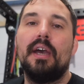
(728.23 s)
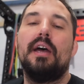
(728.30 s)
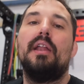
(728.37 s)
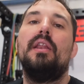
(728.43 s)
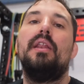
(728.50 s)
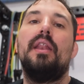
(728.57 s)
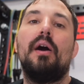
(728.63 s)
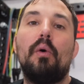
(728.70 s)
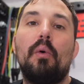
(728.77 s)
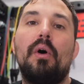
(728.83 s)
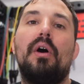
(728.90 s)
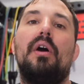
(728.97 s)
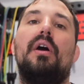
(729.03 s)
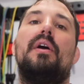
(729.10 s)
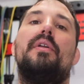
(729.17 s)

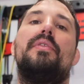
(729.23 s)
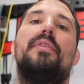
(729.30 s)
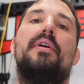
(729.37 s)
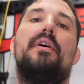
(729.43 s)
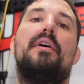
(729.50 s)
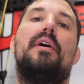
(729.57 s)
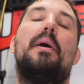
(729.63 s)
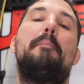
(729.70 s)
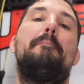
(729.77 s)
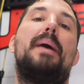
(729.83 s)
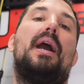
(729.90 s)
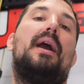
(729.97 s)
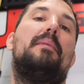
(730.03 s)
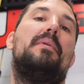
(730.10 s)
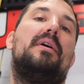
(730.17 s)
lower the
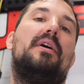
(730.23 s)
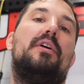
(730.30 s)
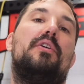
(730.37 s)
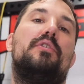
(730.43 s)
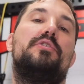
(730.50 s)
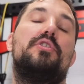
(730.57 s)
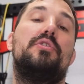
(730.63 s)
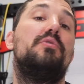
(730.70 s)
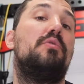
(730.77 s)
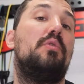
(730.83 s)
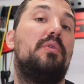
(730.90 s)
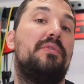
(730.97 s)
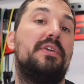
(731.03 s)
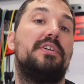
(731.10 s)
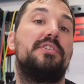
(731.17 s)
barbell to
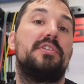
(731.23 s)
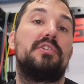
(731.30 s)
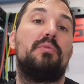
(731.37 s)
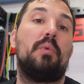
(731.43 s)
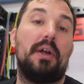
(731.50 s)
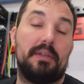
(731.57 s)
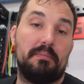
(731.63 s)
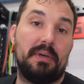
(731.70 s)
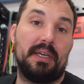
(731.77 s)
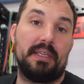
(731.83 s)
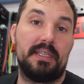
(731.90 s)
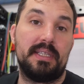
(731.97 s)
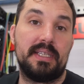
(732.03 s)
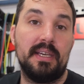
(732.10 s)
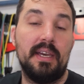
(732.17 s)
the squat
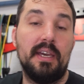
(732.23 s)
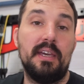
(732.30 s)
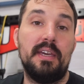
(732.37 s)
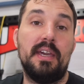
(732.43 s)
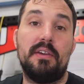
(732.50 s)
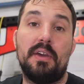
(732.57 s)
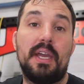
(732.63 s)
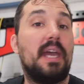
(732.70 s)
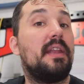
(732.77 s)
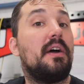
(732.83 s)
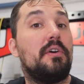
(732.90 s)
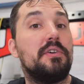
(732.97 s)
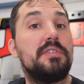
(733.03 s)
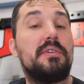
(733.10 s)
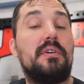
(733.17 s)
pins. Here you can
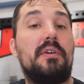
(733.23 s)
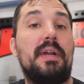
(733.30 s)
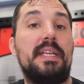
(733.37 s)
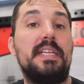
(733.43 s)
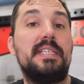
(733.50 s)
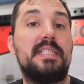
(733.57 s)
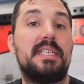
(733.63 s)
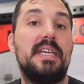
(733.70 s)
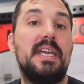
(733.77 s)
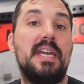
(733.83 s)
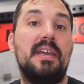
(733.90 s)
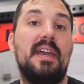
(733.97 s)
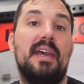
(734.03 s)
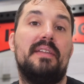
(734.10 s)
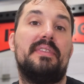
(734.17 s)
also already
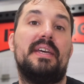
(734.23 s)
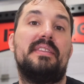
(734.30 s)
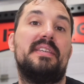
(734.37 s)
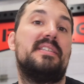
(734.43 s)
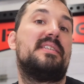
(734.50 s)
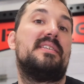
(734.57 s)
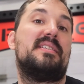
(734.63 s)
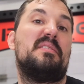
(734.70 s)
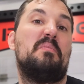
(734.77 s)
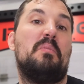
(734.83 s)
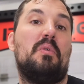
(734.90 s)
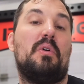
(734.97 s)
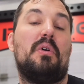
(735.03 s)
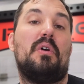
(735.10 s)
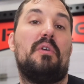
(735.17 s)
see that this is a
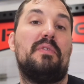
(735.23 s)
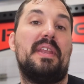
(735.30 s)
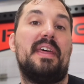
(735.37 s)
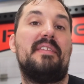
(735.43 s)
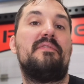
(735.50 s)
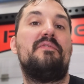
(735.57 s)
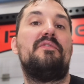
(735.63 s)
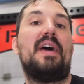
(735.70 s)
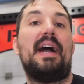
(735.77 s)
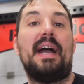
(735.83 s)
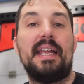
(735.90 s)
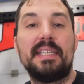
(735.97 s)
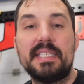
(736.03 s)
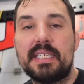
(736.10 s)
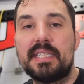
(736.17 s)
more of an
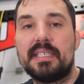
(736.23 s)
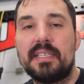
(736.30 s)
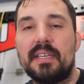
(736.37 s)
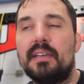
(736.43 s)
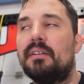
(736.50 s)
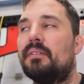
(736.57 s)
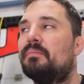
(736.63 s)
advanced